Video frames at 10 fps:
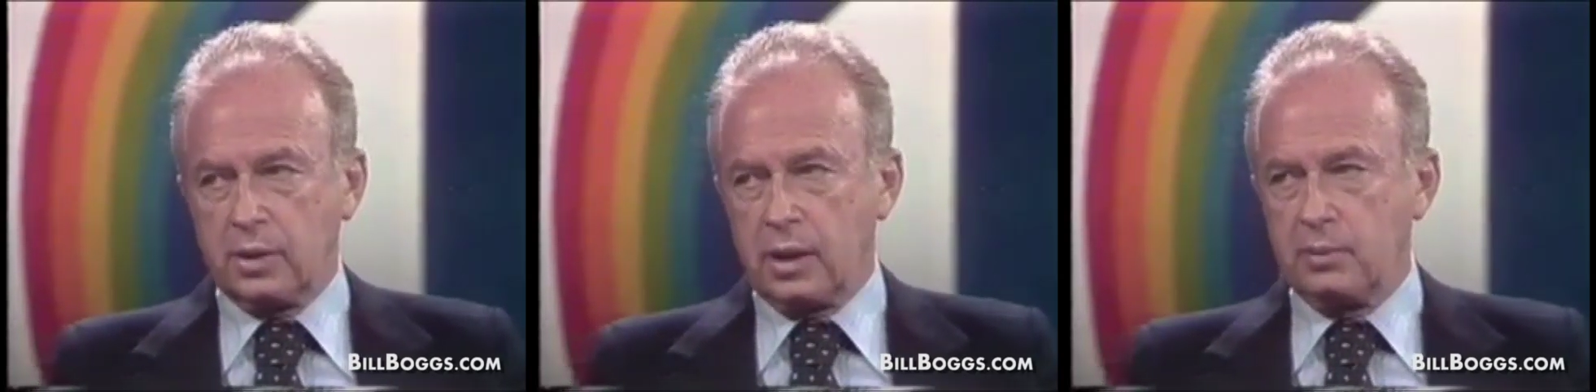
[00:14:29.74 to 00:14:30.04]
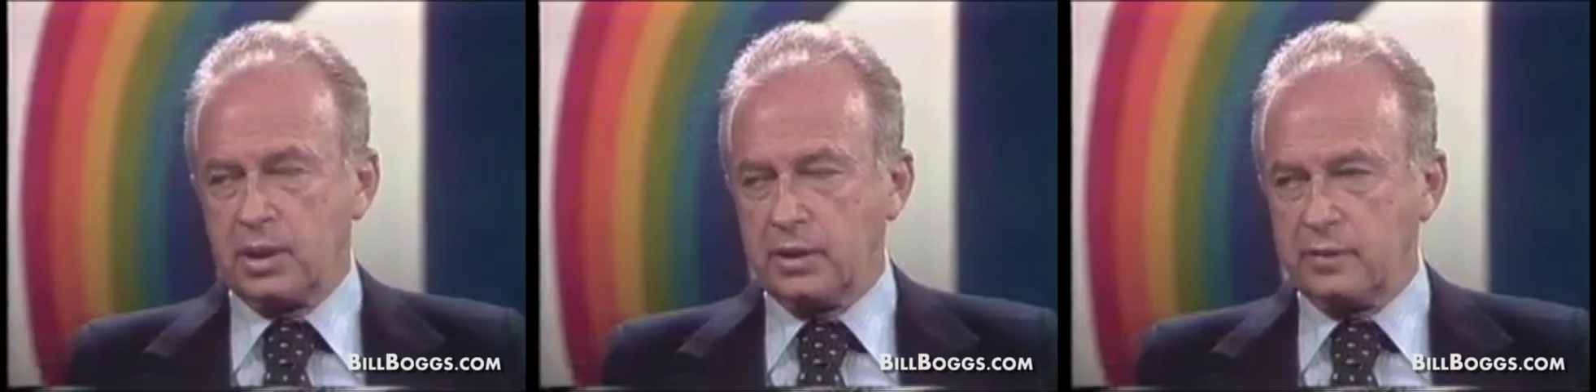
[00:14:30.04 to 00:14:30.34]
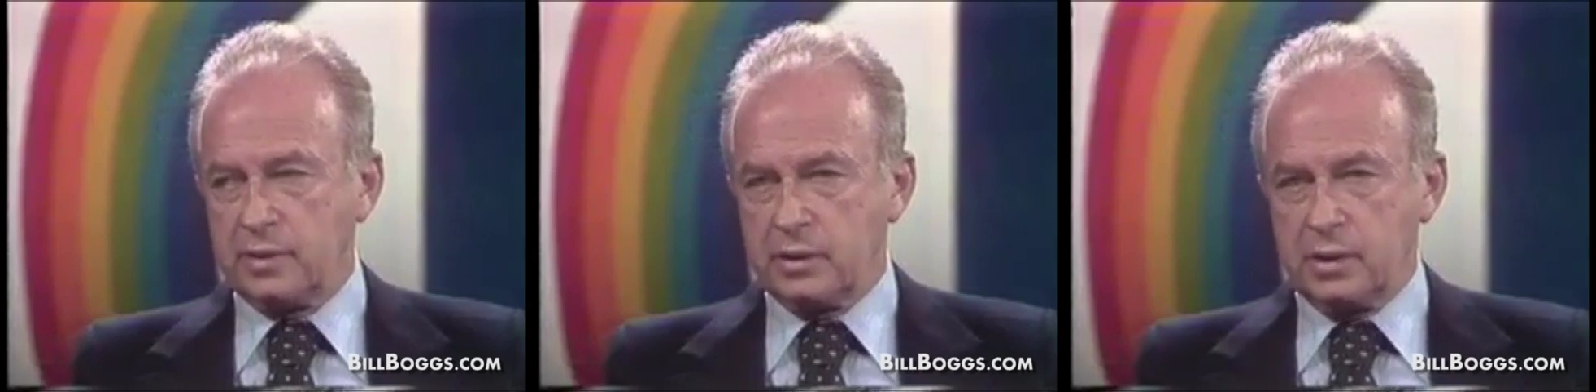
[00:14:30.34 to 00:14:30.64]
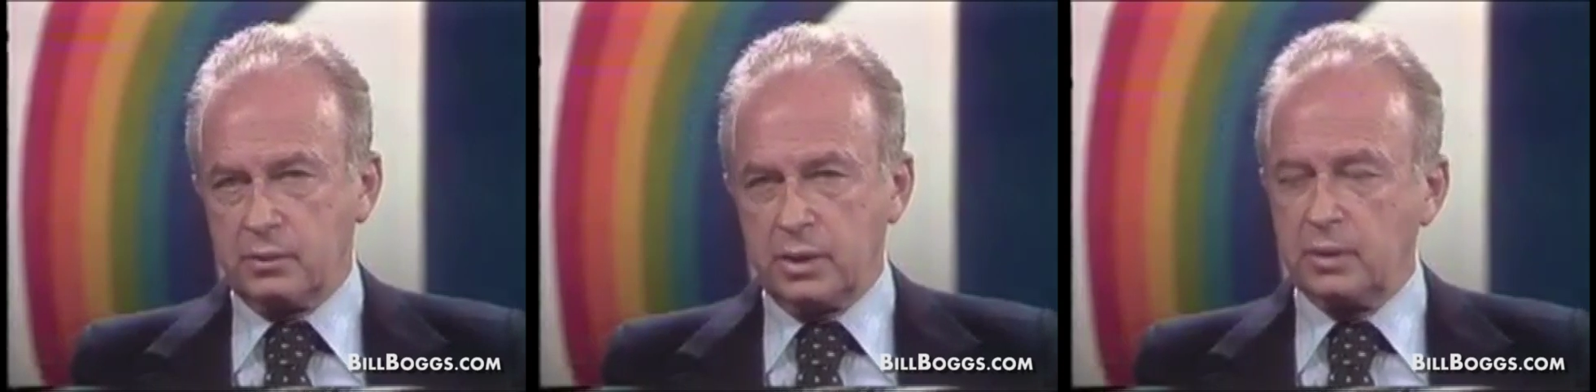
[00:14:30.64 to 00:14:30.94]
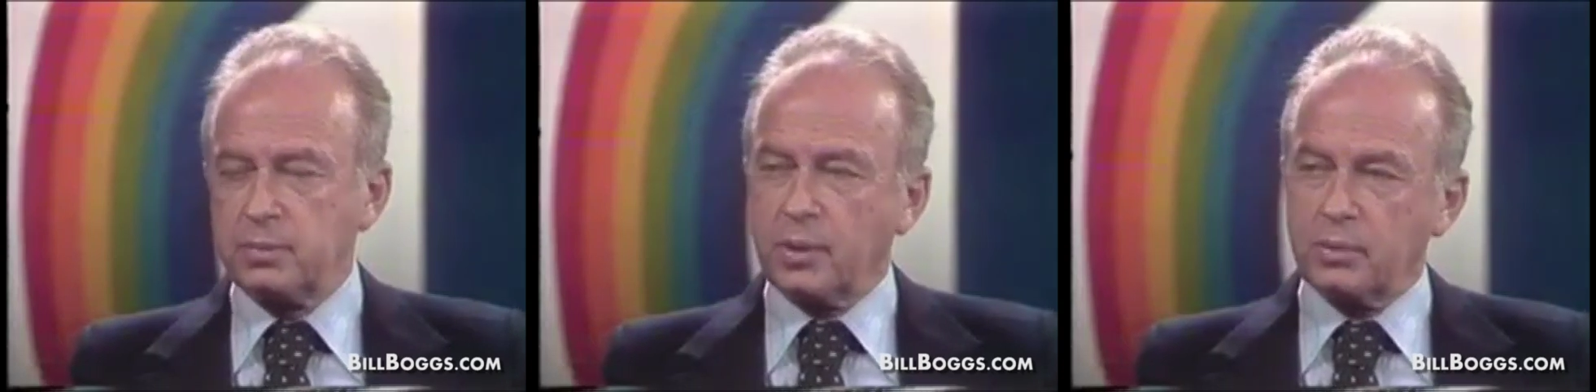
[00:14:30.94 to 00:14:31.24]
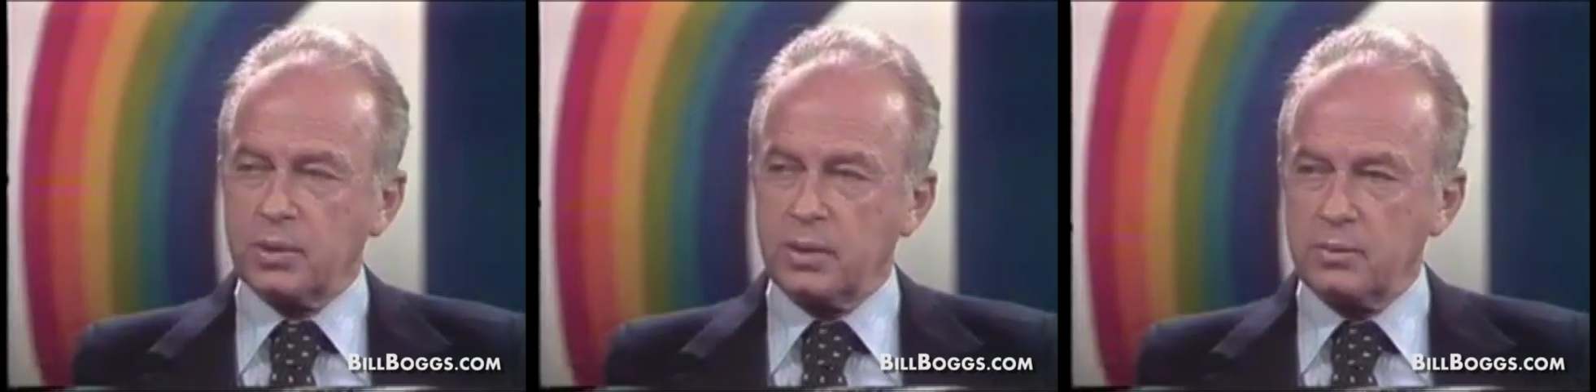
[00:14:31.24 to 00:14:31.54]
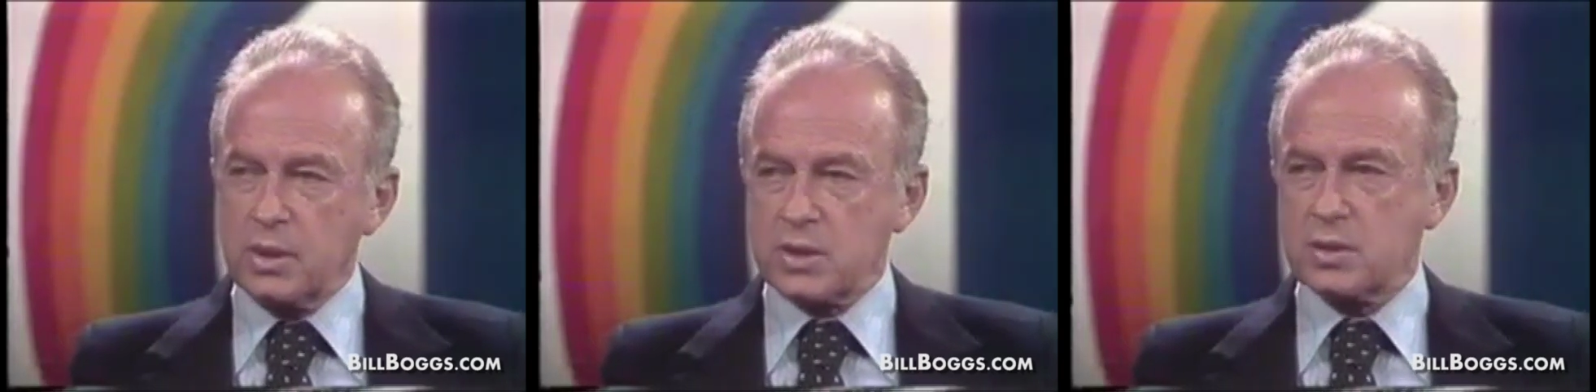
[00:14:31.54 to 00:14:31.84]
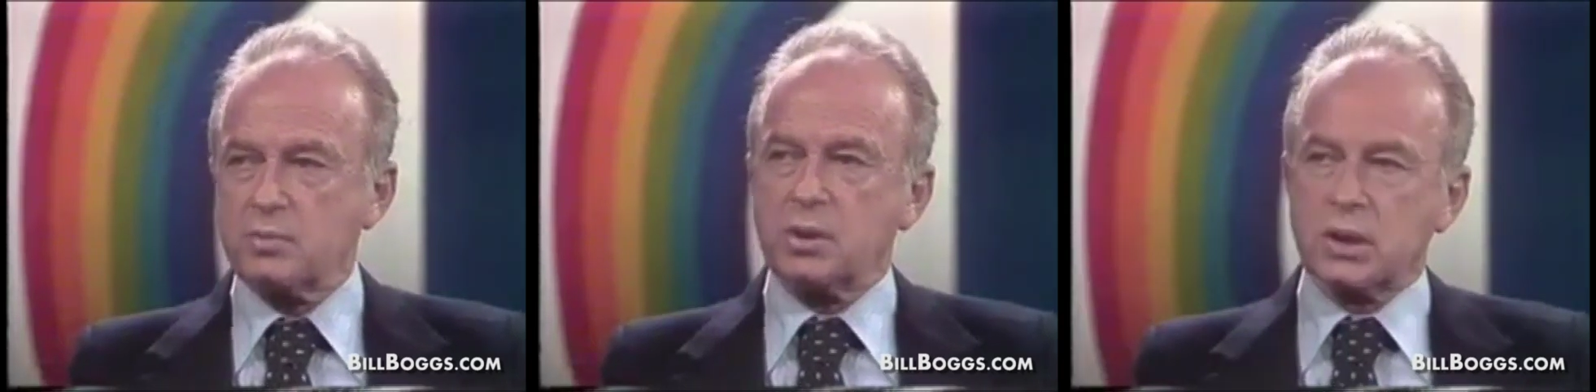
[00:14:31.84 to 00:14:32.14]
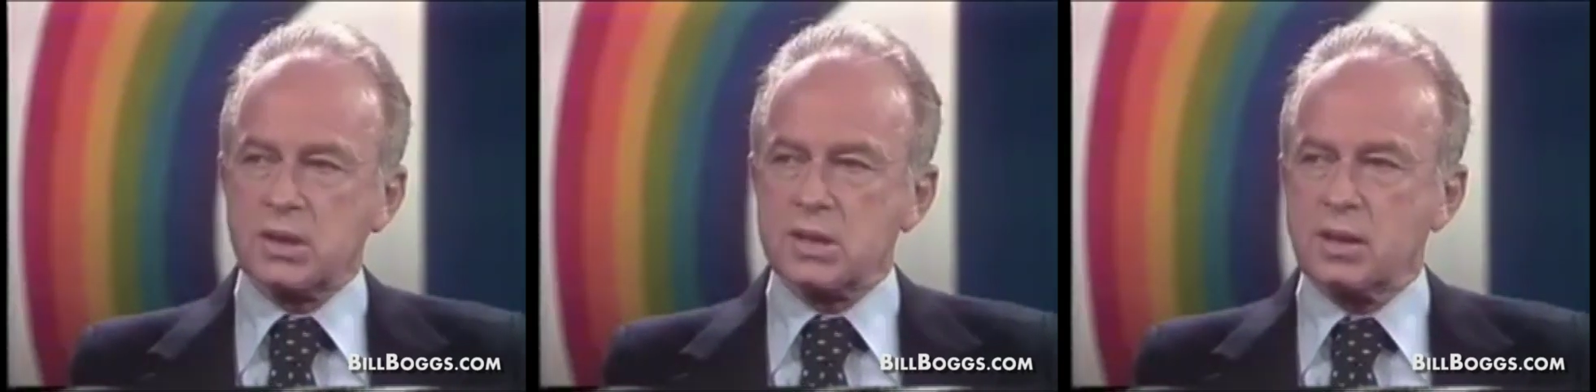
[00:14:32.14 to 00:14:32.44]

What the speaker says: Well, I believe that the real problem